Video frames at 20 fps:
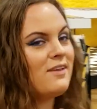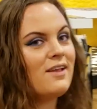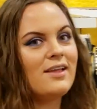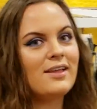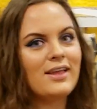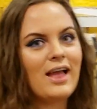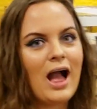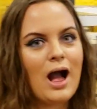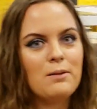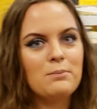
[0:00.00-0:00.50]

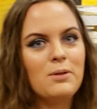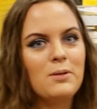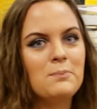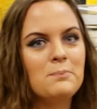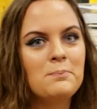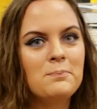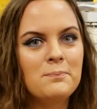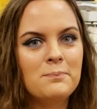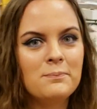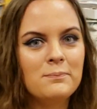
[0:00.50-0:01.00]
selling album.
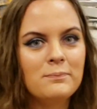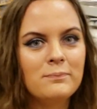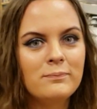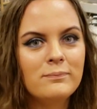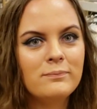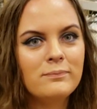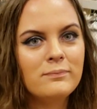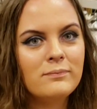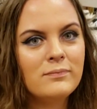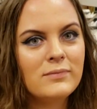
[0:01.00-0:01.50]

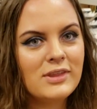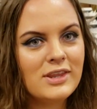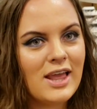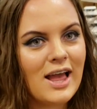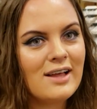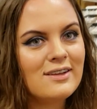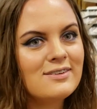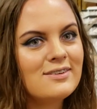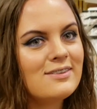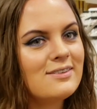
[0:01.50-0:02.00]
Okay.
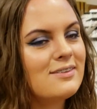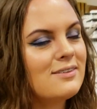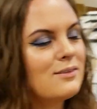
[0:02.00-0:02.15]
And San